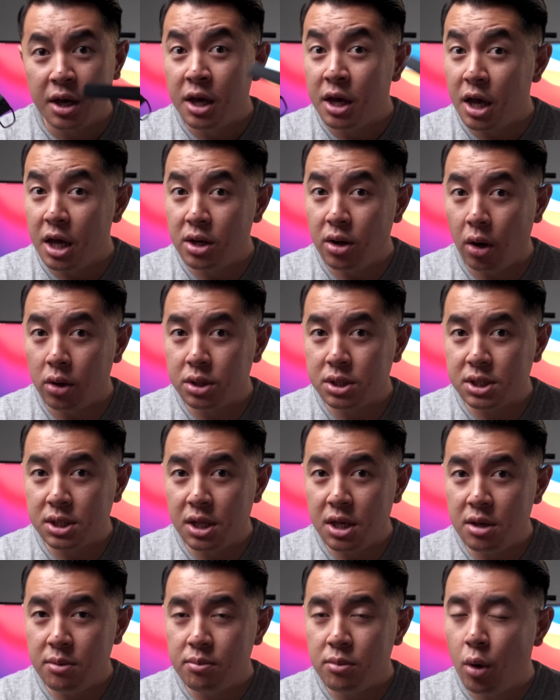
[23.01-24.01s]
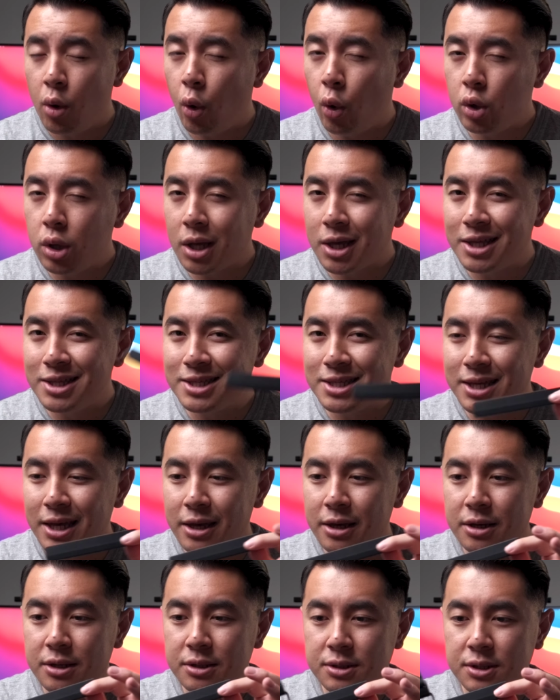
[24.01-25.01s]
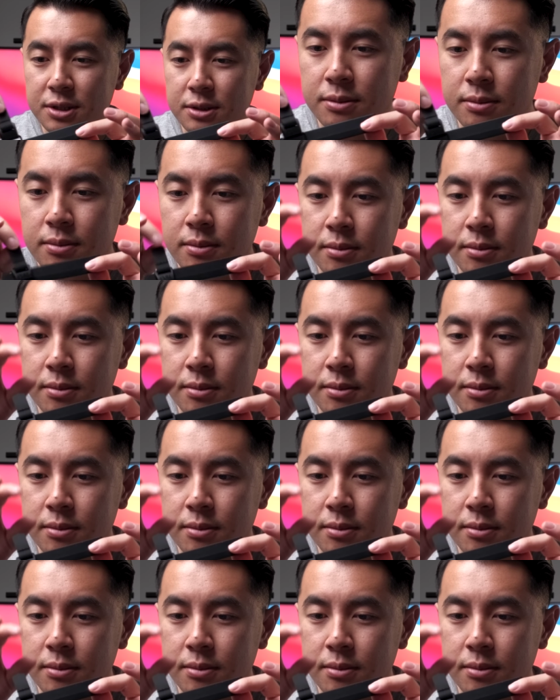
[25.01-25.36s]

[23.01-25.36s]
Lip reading: and honestly, all I can say is